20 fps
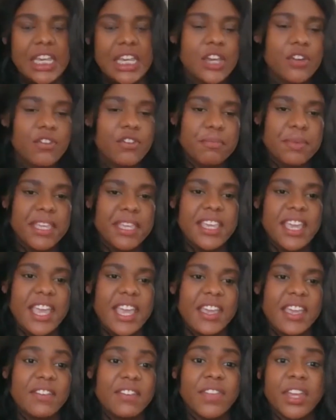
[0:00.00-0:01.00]
It would be
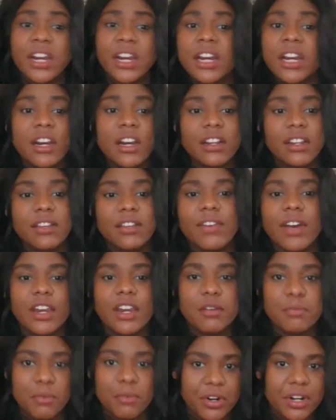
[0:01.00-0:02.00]
a very early
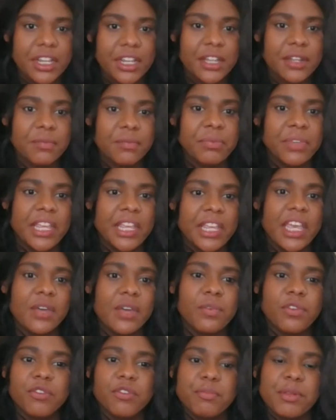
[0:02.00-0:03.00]
Friday morning,
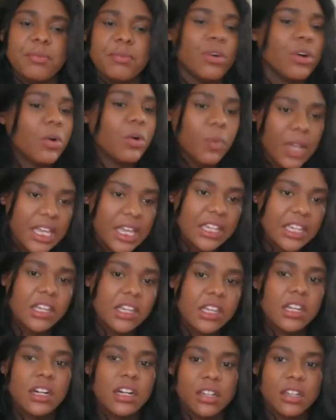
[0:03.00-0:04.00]
and we would be more awake
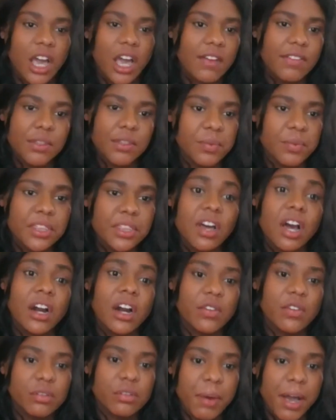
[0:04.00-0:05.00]
and alive than we thought
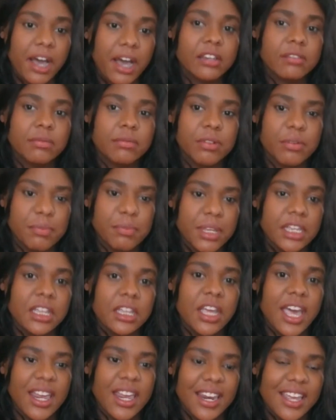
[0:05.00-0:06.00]
it was possible to
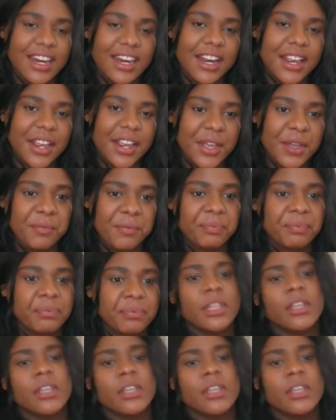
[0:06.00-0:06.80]
be at 8 a.m.